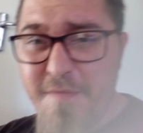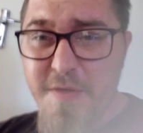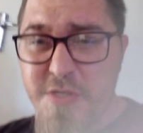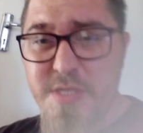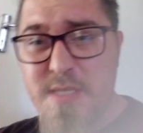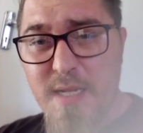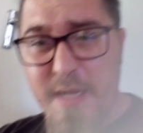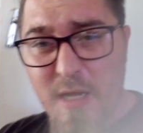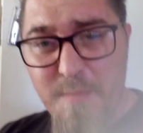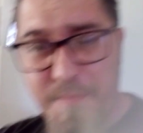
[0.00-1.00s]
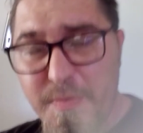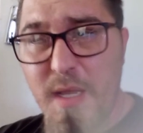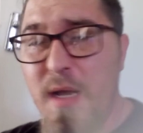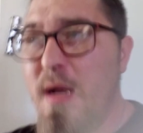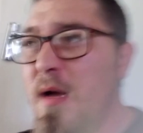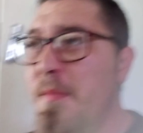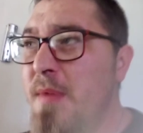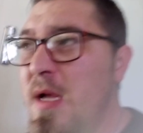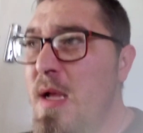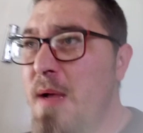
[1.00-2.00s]
fishing still at home.
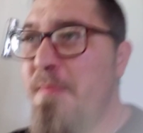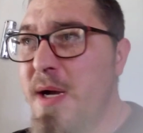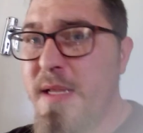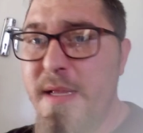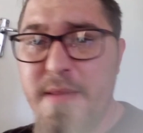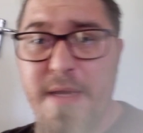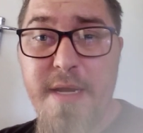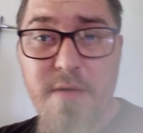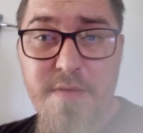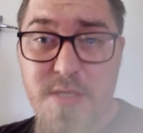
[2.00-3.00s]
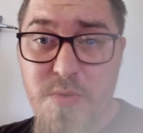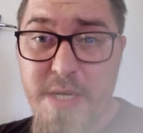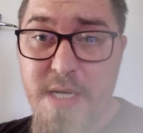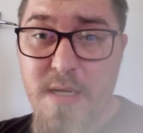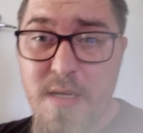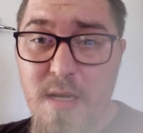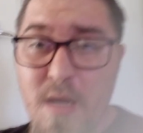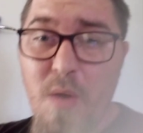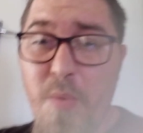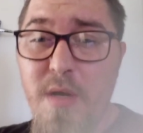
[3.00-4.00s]
But at the end of this week,
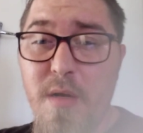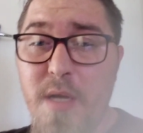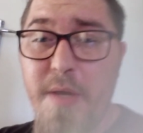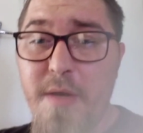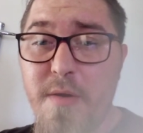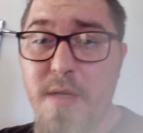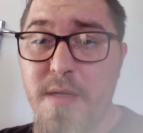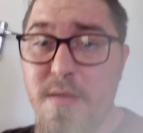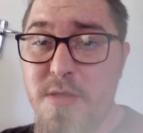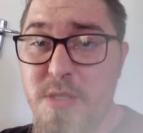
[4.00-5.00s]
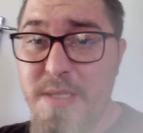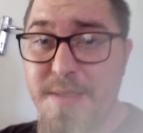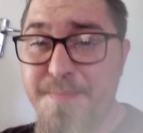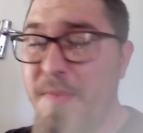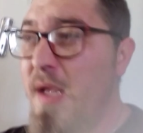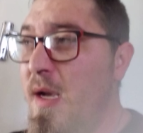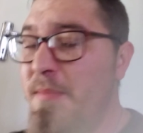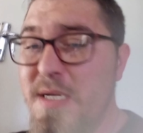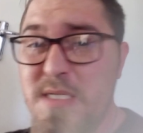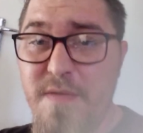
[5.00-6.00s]
we are going on a little tour,
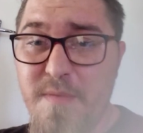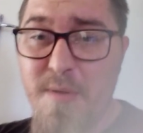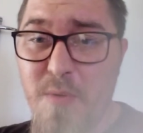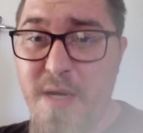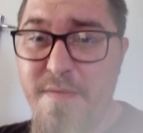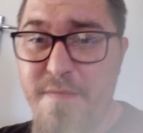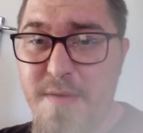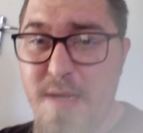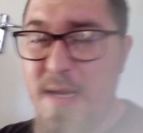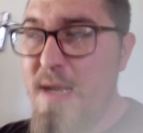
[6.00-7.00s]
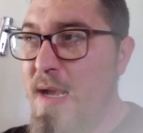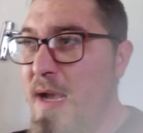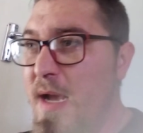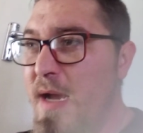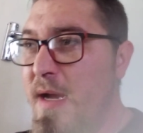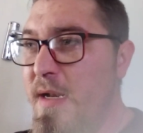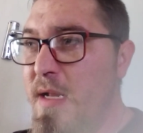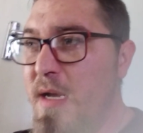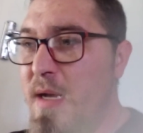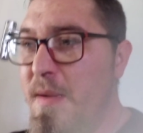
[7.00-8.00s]
myself and my wife, and
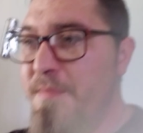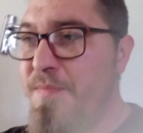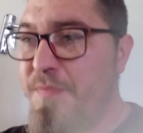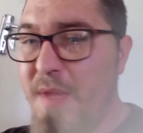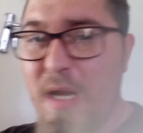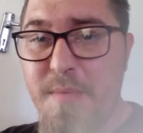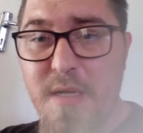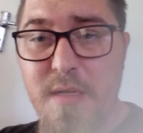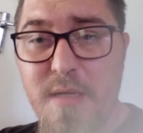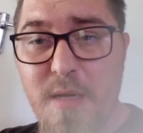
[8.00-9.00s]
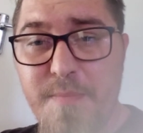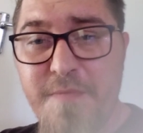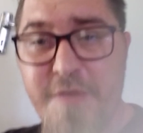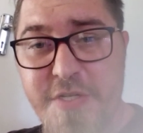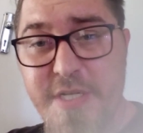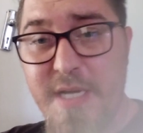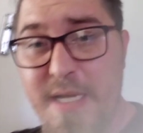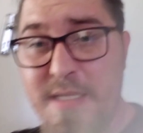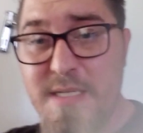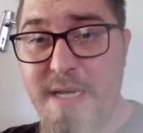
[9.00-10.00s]
I'm going to go fishing
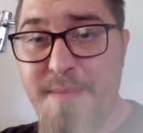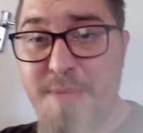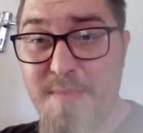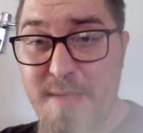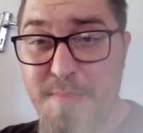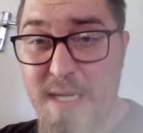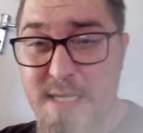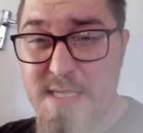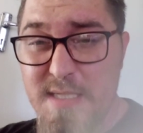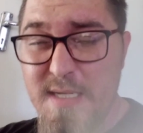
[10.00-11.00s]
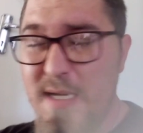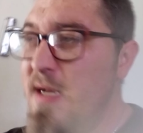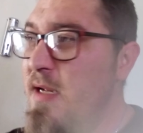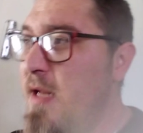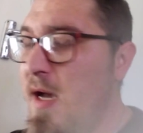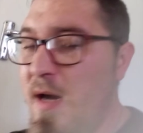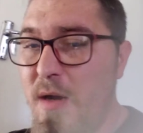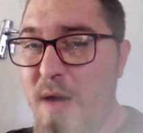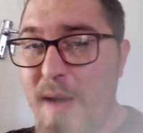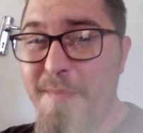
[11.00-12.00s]
at a public place.
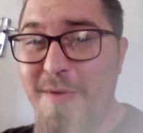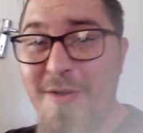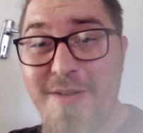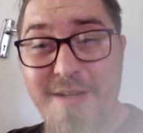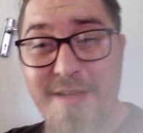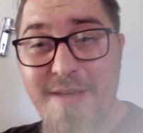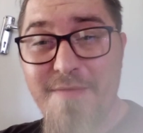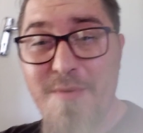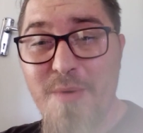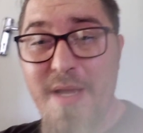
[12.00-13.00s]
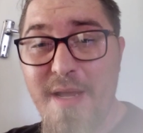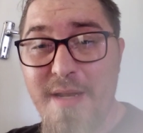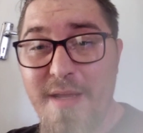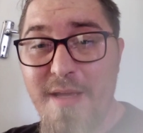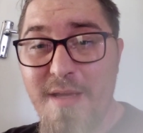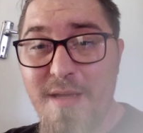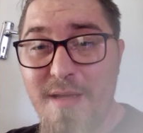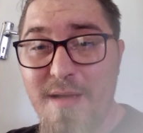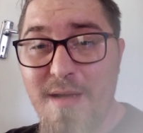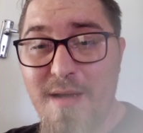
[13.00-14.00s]
Now, I'm not going to give away any
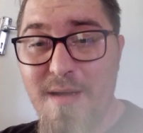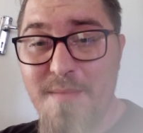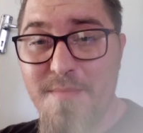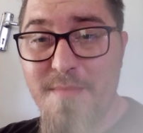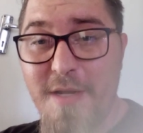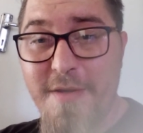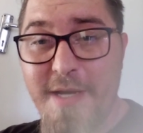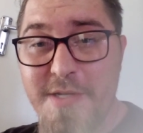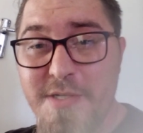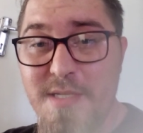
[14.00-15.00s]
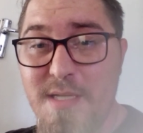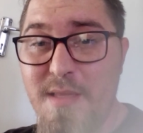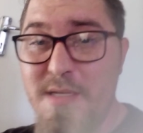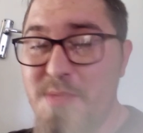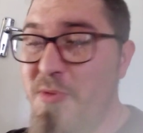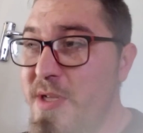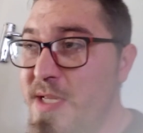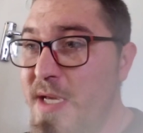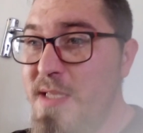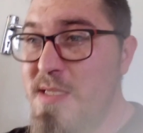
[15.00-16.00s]
locations at this
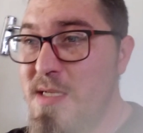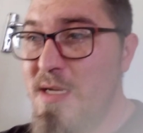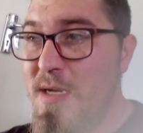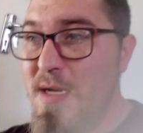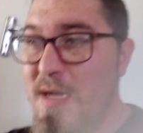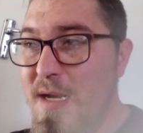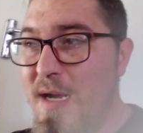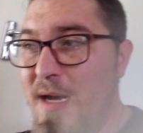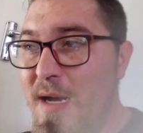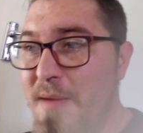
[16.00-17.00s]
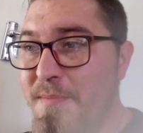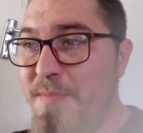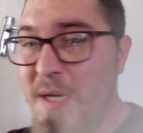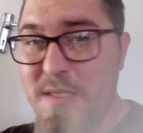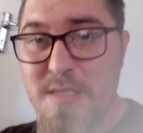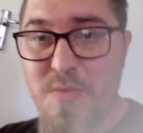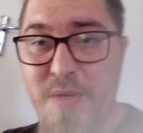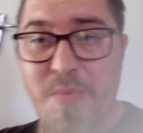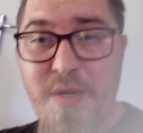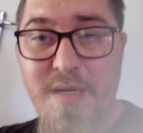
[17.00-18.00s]
point yet, but
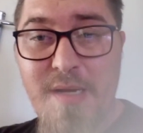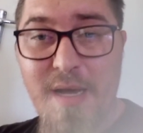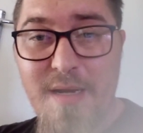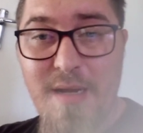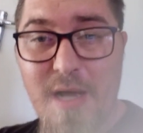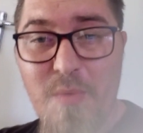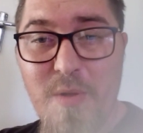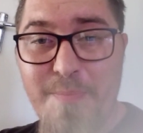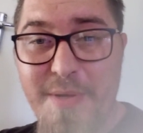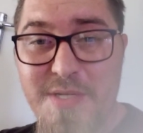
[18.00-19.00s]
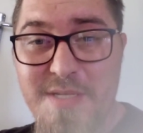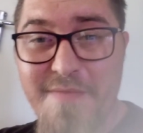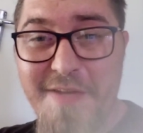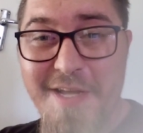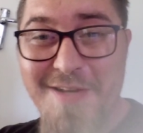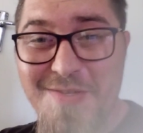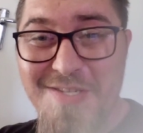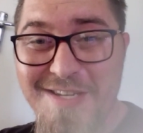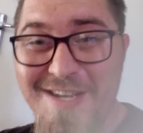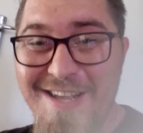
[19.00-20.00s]
when we are done, I will post the
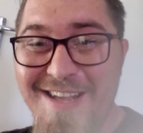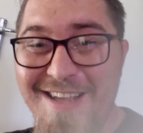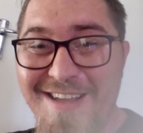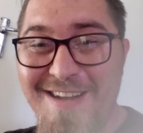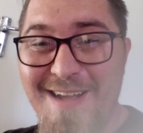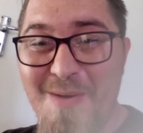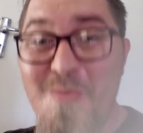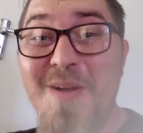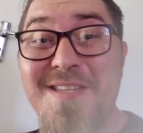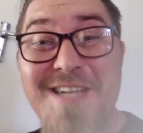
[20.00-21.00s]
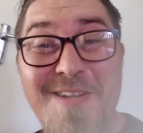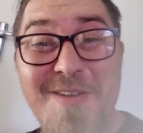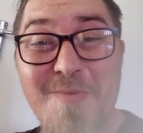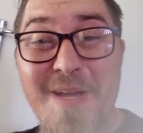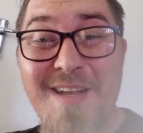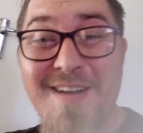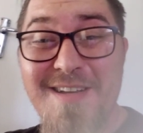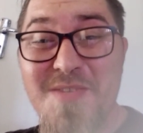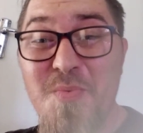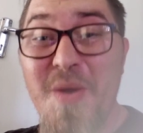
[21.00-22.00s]
videos and I will tell you
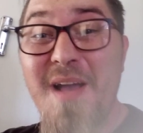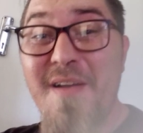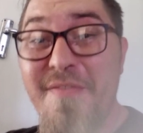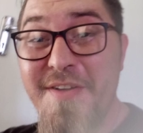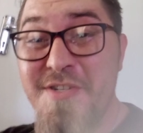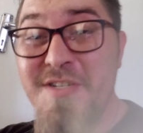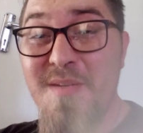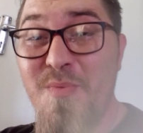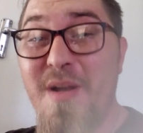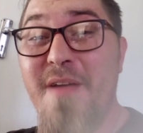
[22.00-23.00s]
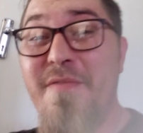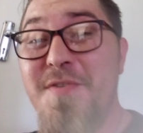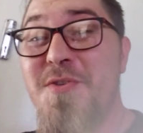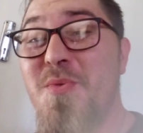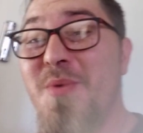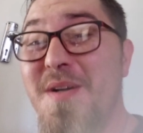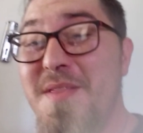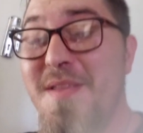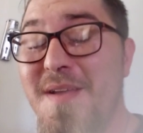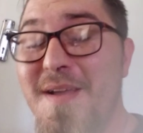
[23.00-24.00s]
guys where I fished, what I fished with,